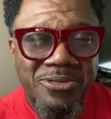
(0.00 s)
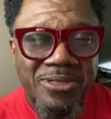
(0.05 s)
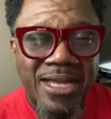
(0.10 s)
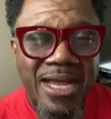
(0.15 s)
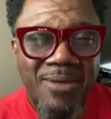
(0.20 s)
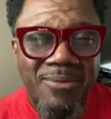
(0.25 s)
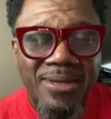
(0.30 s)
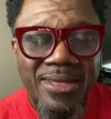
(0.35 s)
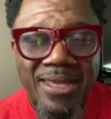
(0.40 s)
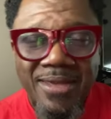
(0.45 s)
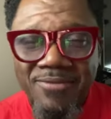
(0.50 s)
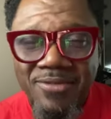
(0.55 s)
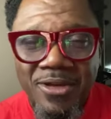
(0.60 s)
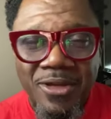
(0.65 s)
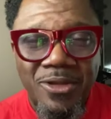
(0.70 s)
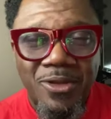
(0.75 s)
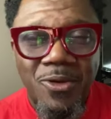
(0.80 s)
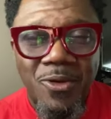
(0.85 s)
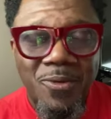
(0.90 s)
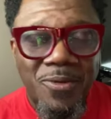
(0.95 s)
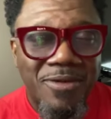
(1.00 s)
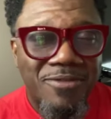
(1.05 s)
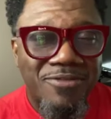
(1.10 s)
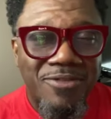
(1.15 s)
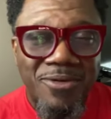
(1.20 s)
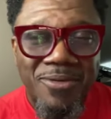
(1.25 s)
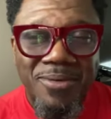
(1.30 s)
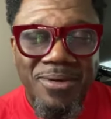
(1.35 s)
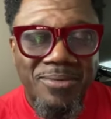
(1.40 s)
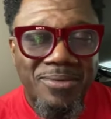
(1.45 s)
And so, God, we give you
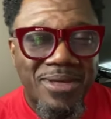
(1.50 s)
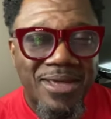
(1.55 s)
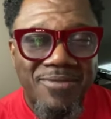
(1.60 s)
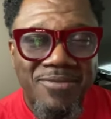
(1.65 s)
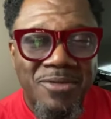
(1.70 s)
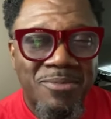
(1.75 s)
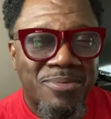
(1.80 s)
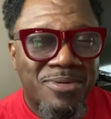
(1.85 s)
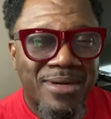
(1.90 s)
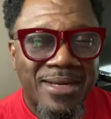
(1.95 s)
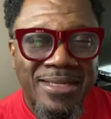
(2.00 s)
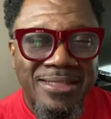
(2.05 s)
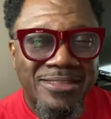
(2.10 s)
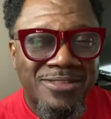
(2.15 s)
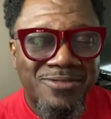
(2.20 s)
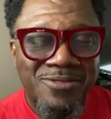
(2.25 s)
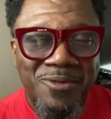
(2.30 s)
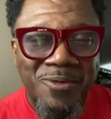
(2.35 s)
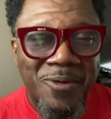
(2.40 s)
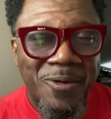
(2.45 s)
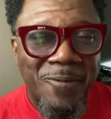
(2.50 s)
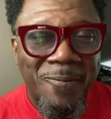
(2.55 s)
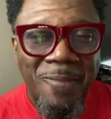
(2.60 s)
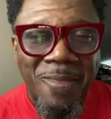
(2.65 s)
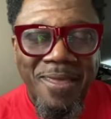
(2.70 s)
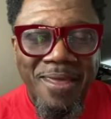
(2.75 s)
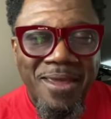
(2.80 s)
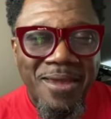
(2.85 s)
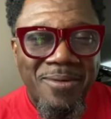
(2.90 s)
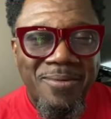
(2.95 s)
glory for it. We give you praise for
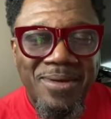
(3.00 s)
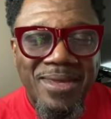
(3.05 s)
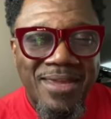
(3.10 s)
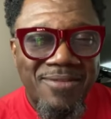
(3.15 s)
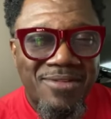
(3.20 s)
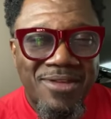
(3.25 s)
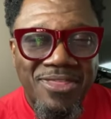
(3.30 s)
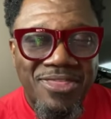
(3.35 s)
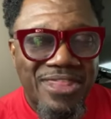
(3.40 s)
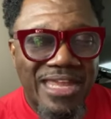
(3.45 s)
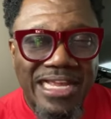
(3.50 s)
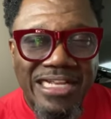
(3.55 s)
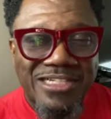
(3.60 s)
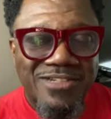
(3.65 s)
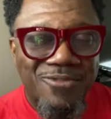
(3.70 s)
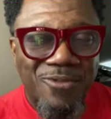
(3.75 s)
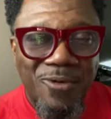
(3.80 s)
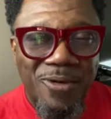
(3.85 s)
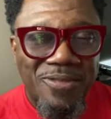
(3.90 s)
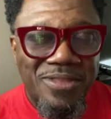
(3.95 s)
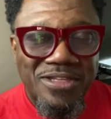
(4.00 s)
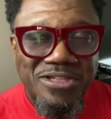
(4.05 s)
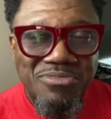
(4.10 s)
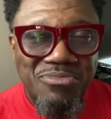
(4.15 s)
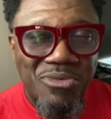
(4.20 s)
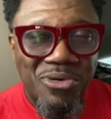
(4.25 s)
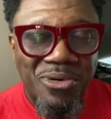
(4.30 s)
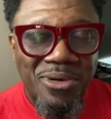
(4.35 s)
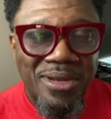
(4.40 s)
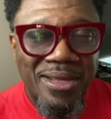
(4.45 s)
it. We give you thanks for it
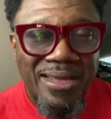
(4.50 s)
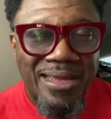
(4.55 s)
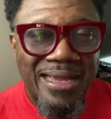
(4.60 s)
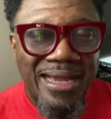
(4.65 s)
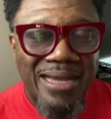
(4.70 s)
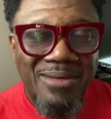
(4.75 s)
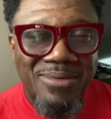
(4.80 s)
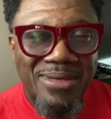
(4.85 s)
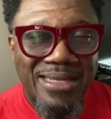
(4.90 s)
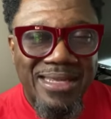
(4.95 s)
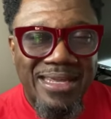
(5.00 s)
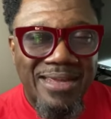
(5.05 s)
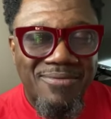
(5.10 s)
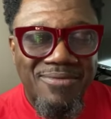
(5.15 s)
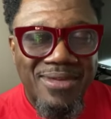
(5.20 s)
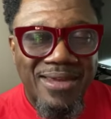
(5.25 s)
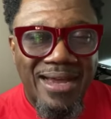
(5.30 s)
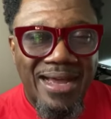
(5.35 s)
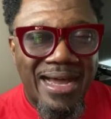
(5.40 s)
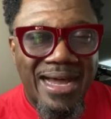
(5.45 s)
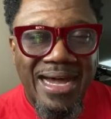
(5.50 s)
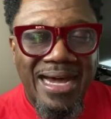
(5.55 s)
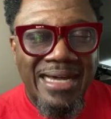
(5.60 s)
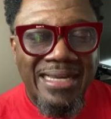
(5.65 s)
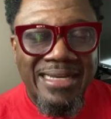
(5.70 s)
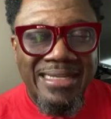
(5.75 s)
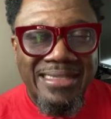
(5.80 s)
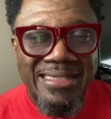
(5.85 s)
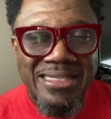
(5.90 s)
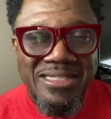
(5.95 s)
this morning. God, we give you
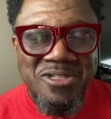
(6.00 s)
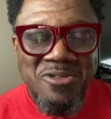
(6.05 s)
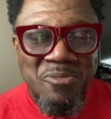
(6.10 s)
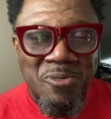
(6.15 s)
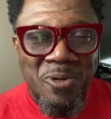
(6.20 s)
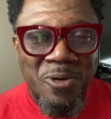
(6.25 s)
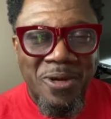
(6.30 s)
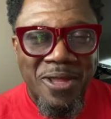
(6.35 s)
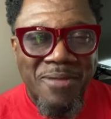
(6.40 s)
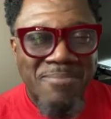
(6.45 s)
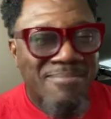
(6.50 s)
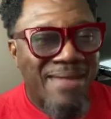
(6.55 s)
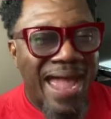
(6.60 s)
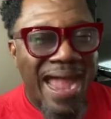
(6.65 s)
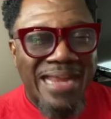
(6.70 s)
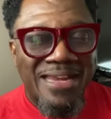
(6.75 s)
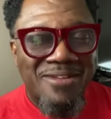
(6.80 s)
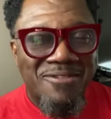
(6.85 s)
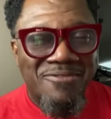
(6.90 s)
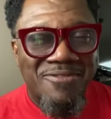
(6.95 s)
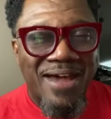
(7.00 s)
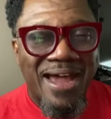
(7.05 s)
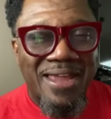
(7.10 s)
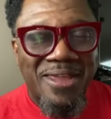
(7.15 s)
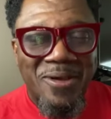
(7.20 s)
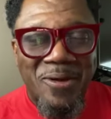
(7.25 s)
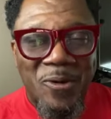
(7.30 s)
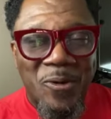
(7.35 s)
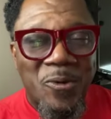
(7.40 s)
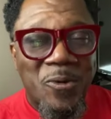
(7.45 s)
honor this morning.
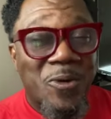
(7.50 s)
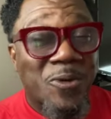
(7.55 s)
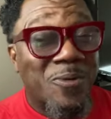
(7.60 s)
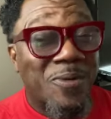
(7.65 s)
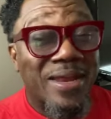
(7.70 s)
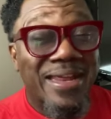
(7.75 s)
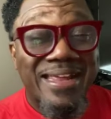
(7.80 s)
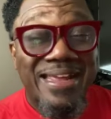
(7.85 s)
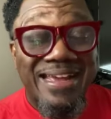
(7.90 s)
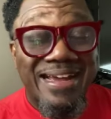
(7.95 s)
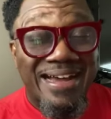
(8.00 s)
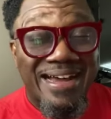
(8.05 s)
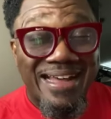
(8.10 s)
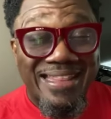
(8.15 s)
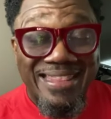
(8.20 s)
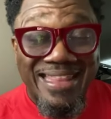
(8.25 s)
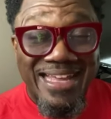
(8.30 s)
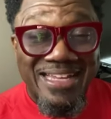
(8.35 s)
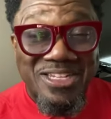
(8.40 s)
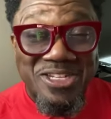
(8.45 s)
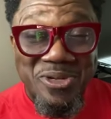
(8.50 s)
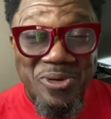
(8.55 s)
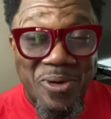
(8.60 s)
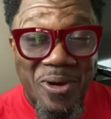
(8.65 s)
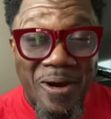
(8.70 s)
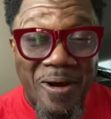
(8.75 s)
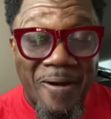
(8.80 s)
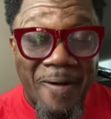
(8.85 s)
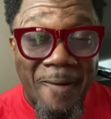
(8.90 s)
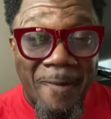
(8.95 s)
Magnify you, oh great God,
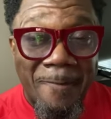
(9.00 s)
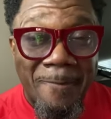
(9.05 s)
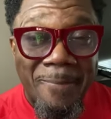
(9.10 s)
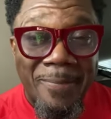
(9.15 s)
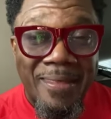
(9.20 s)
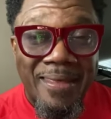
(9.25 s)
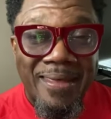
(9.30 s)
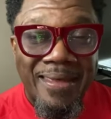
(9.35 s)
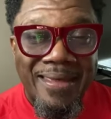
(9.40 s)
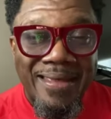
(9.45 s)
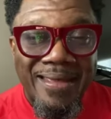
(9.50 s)
that you are.